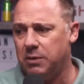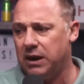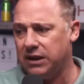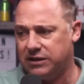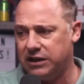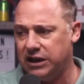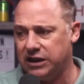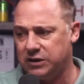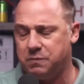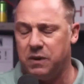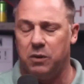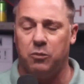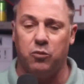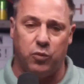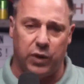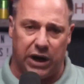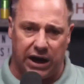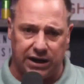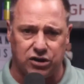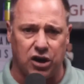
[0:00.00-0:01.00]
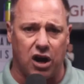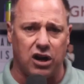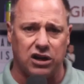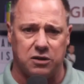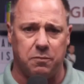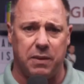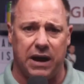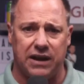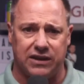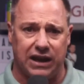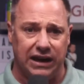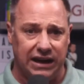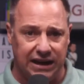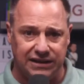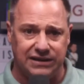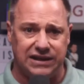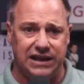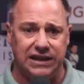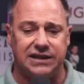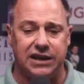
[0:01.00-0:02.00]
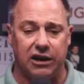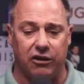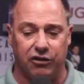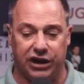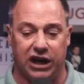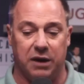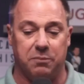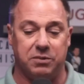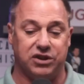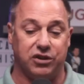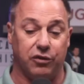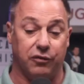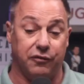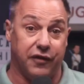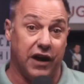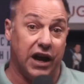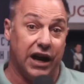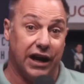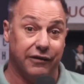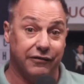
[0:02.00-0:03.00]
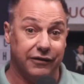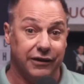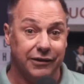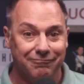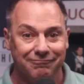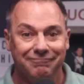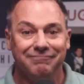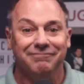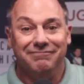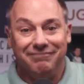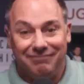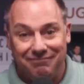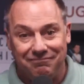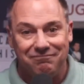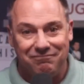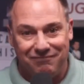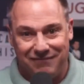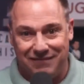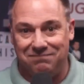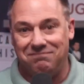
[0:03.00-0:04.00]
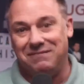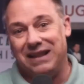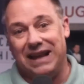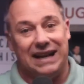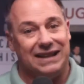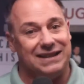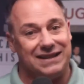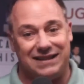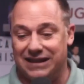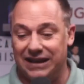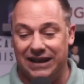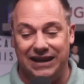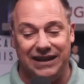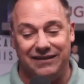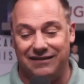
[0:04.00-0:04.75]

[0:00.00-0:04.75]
this, but I talked about that in detail in episode 5. That's the